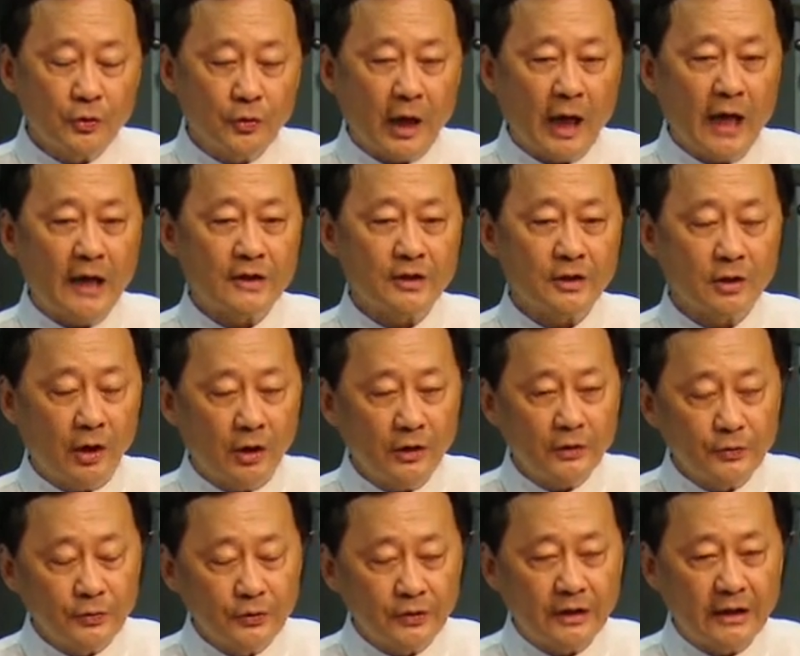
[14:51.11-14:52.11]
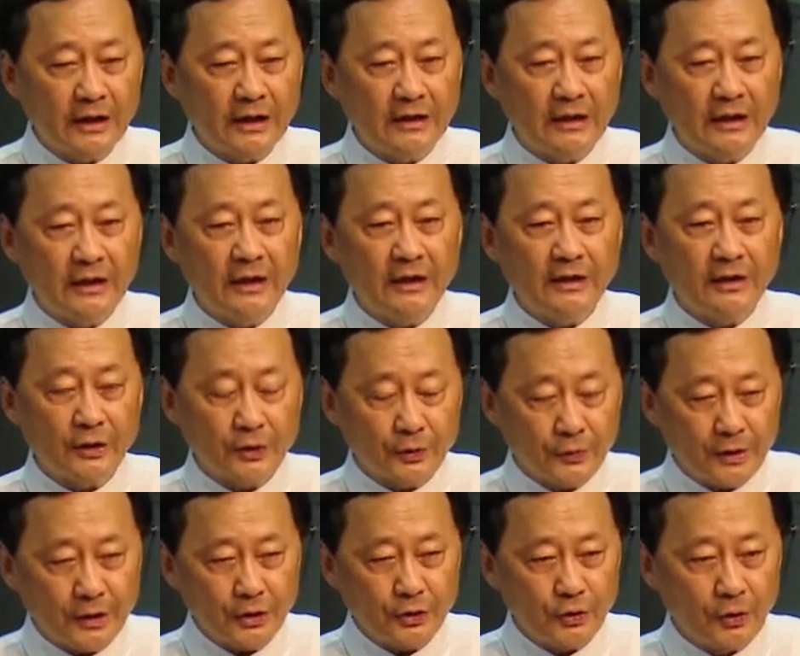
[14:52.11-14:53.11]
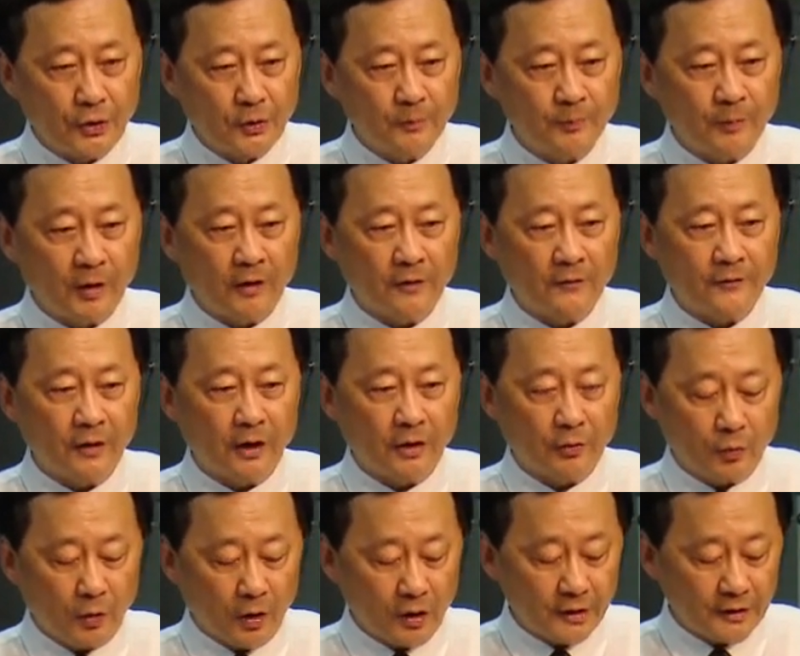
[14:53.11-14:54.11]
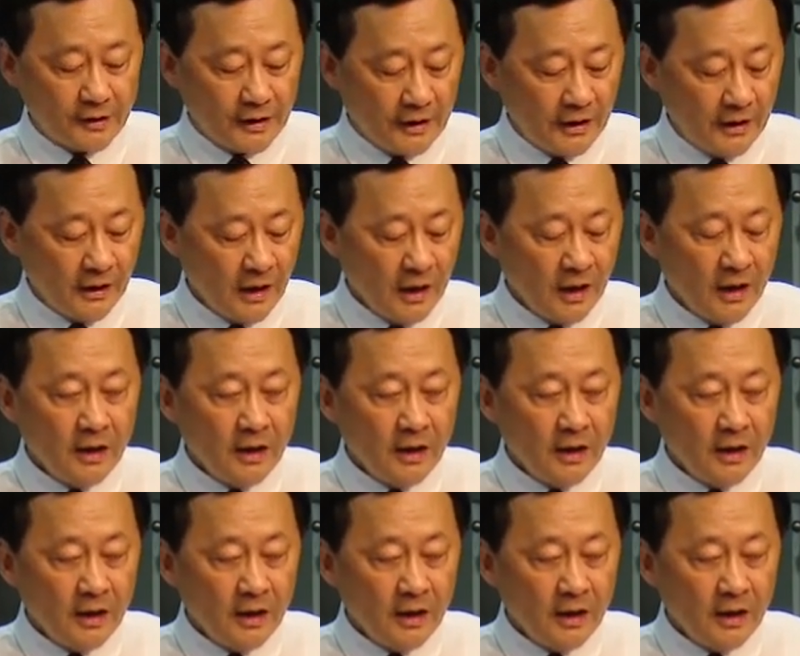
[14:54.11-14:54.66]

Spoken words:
has gone through the threshold of quality,